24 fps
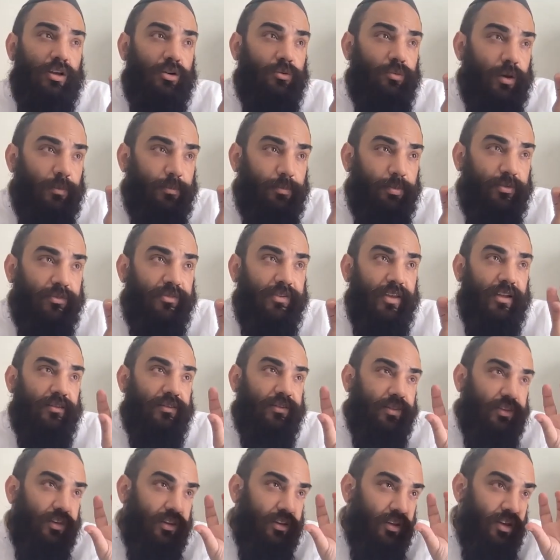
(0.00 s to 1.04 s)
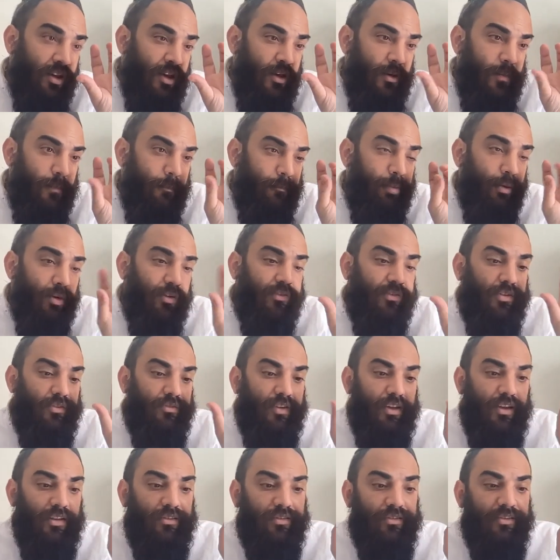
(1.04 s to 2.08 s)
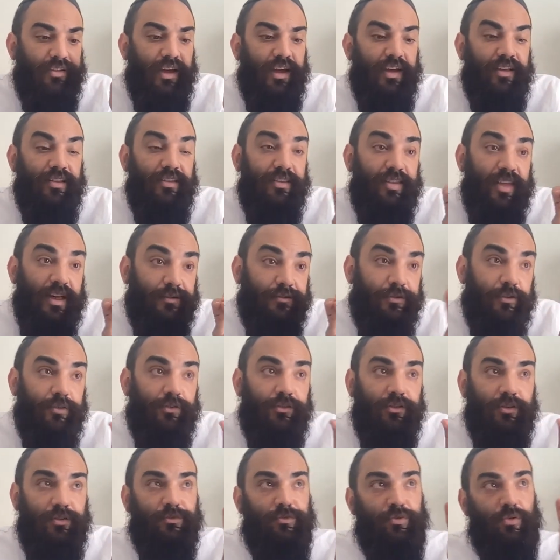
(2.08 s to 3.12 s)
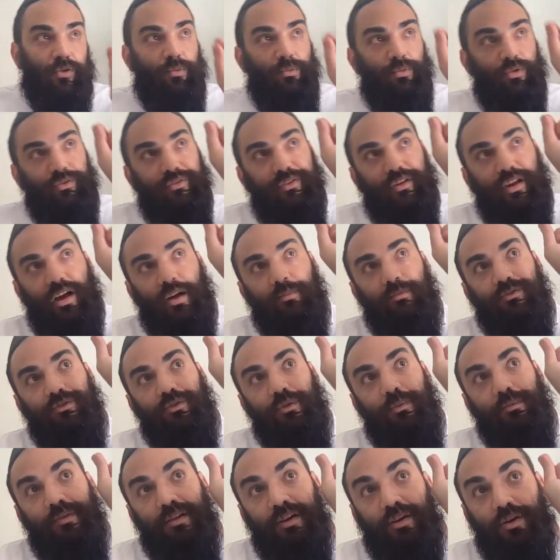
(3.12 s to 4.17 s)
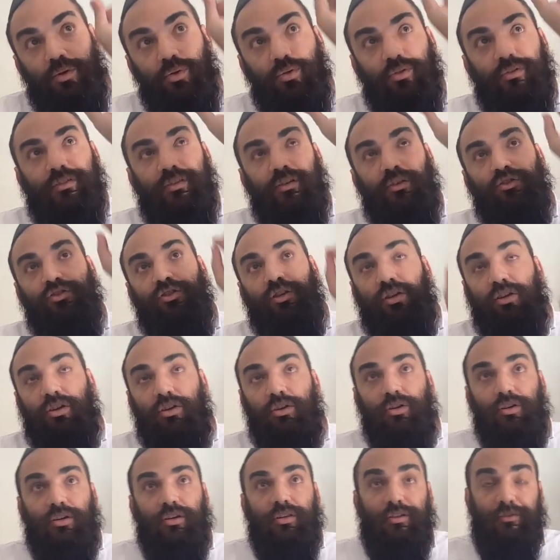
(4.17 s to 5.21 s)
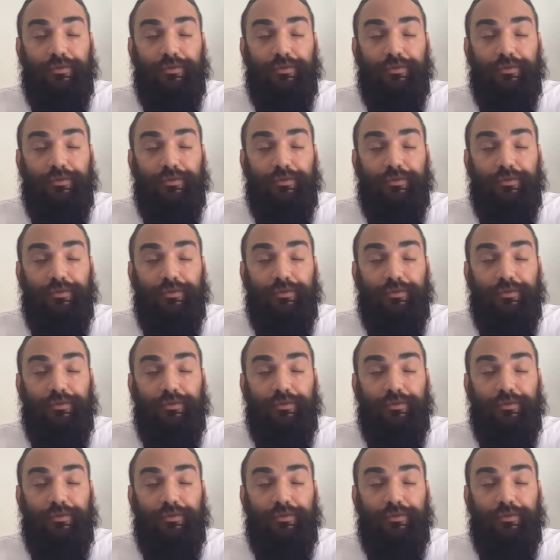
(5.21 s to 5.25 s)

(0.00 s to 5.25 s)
it represents the burst of insight that first and foremost comes from the Kutza Shal Yud,